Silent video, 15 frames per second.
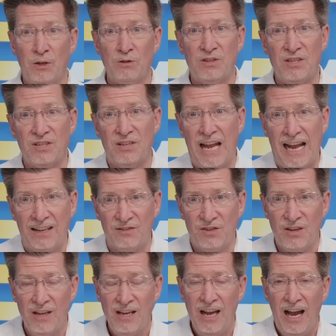There's the
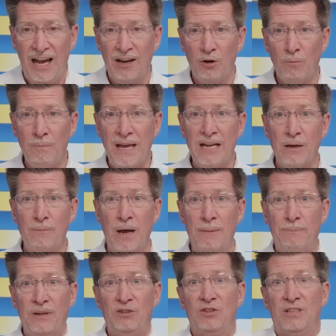stats. I don't make them
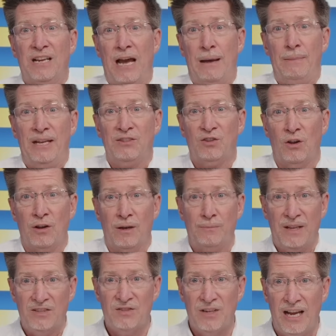up, I just comment on
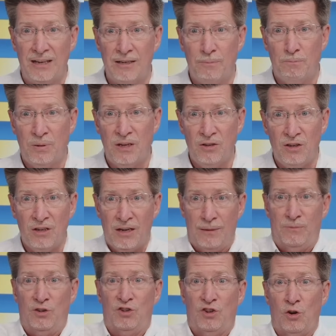them. That's not an opinion,
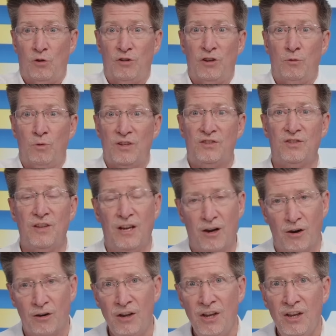I'm just showing you what's
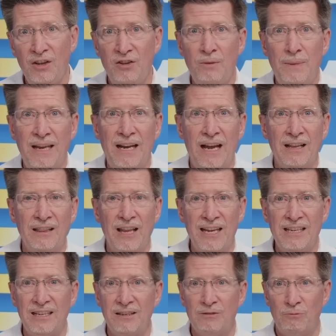there. You may not
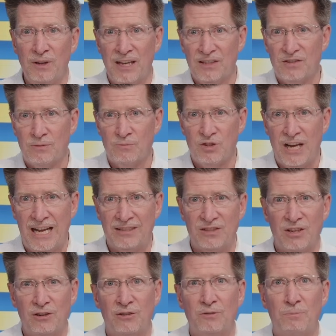like it. We got some
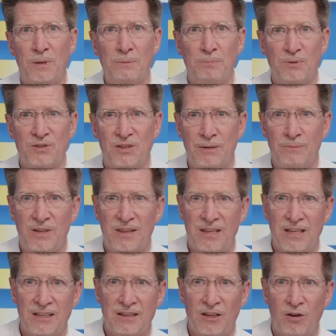chats here, people seem to
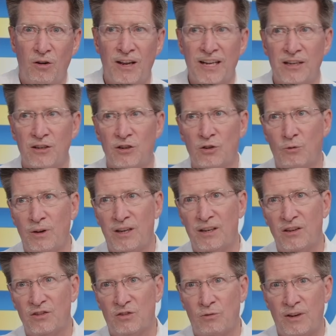think that, oh, I got a degree in
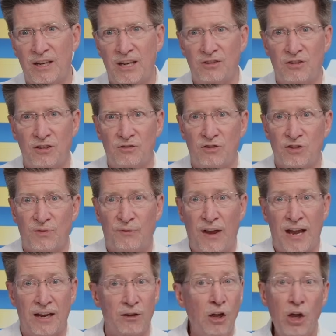history and I did just
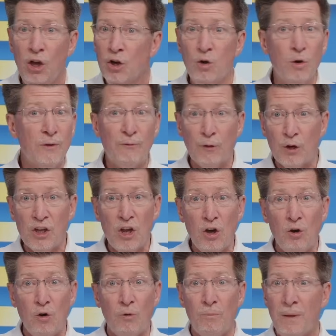fine. Good for
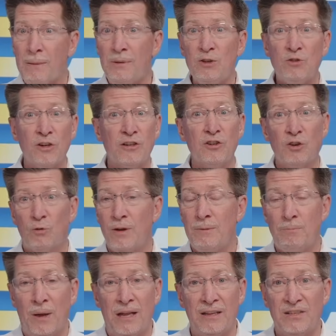you. Maybe you took a degree
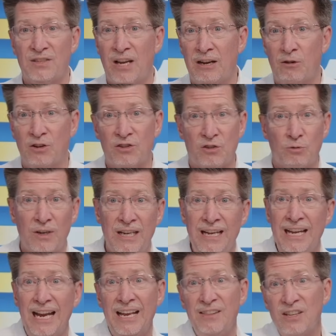in poli sci or history
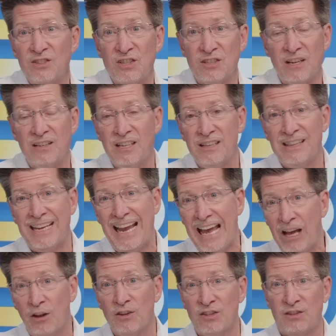and then studied the
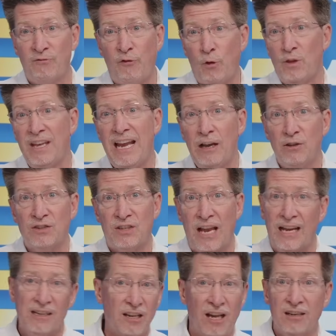else for the
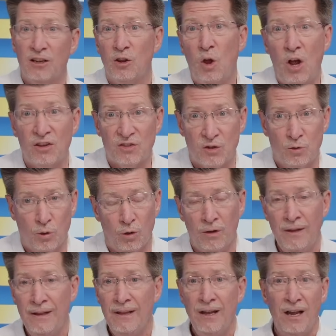LSAT and got into law
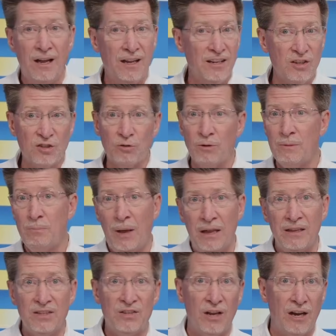school. Uh, history and
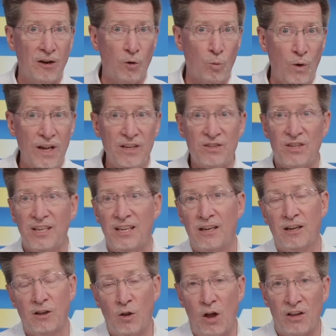poli sci are ways to
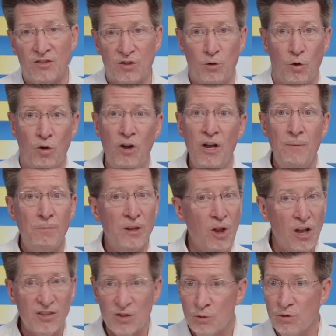get into law school. But
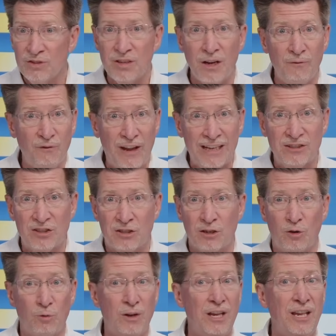law school is an advanced
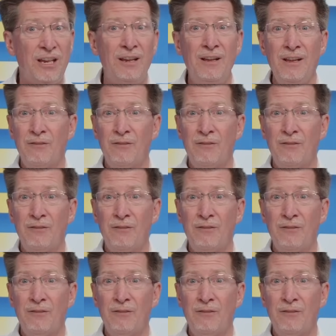degree